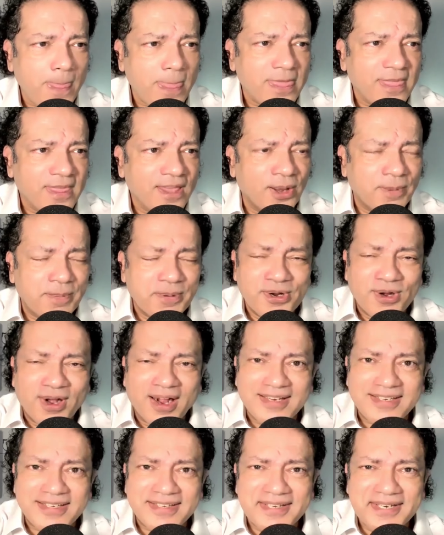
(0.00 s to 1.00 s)
Open your
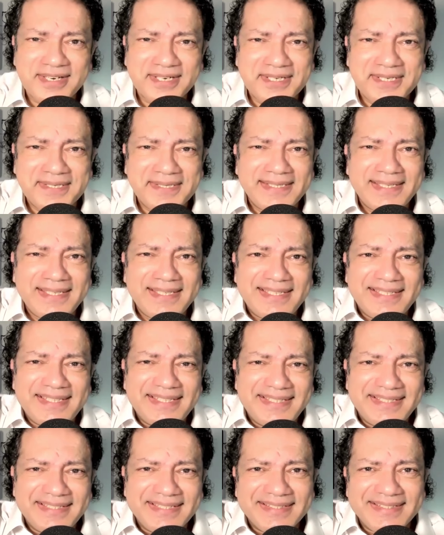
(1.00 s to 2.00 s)
eyes.
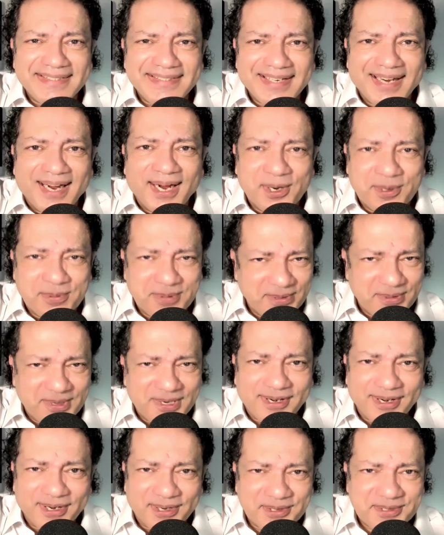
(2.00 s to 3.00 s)
I hope they were
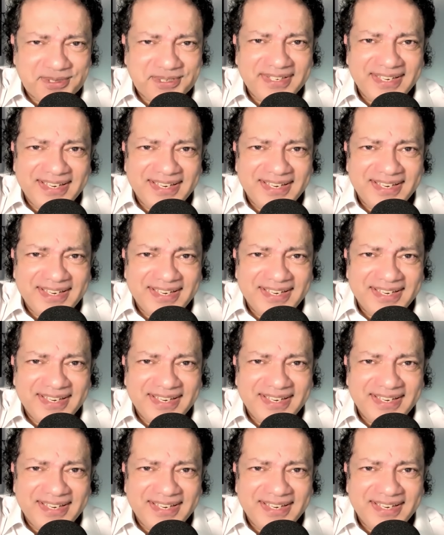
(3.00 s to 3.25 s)
closed.